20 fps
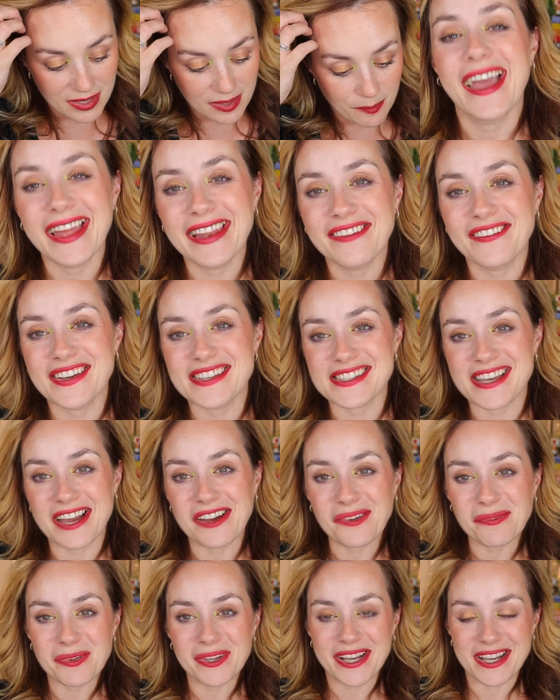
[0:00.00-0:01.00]
Anyways, I
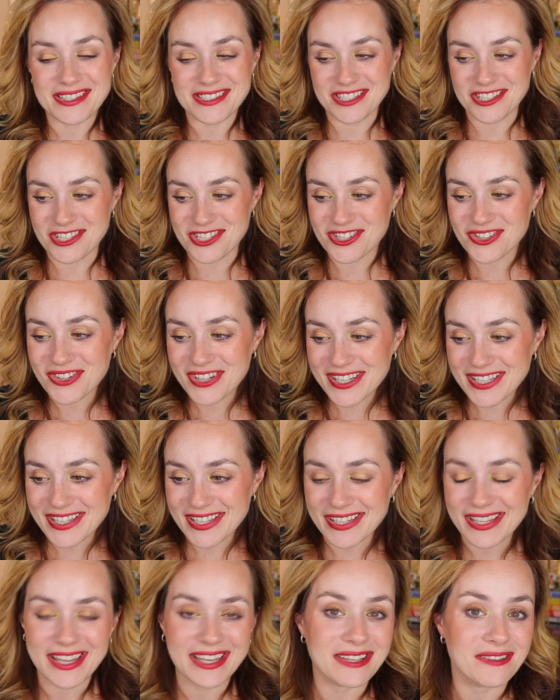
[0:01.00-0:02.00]
hope you guys enjoyed
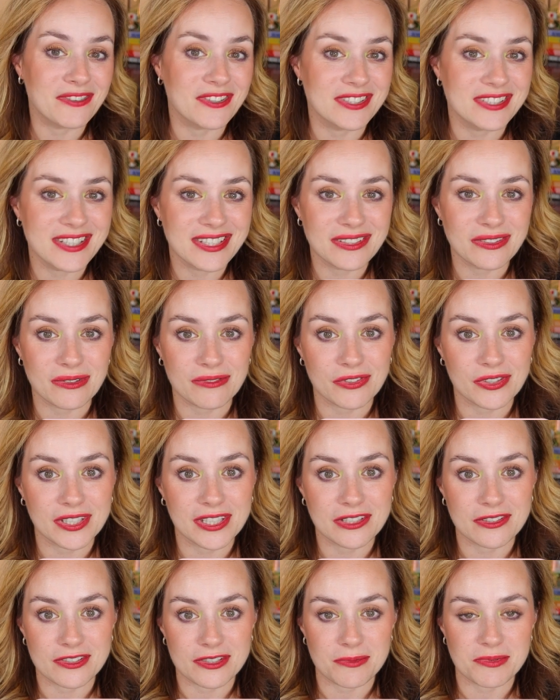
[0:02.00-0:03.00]
it. And if you did, don't
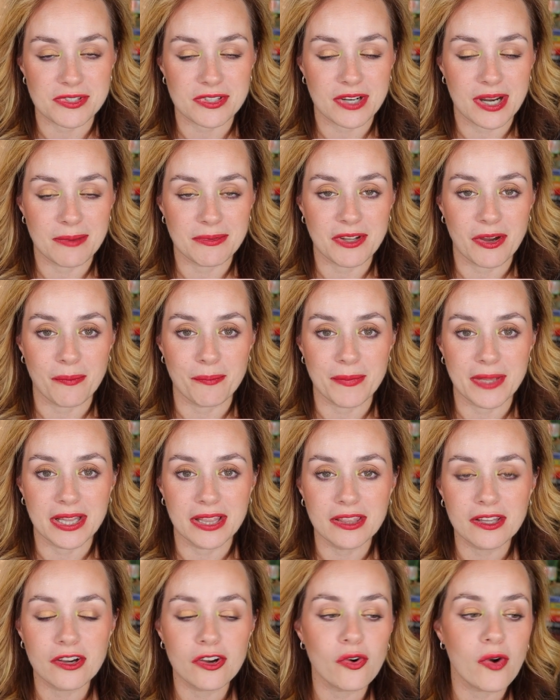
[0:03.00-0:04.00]
forget to subscribe down
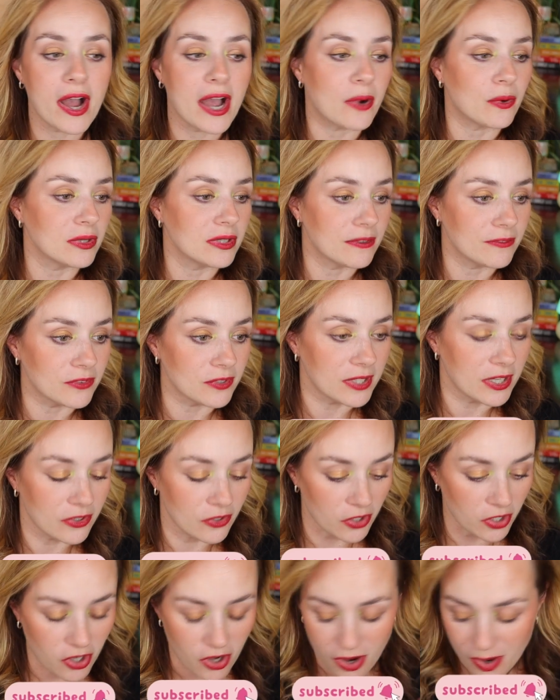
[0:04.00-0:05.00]
below. I would love to hear
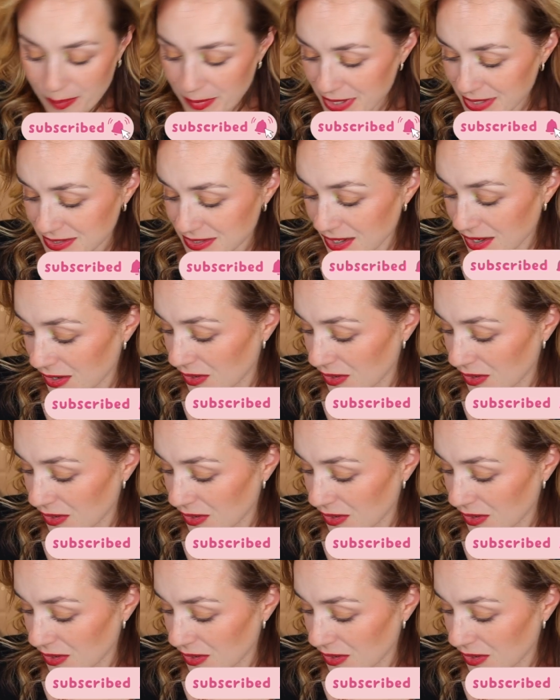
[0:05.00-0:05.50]
your comments.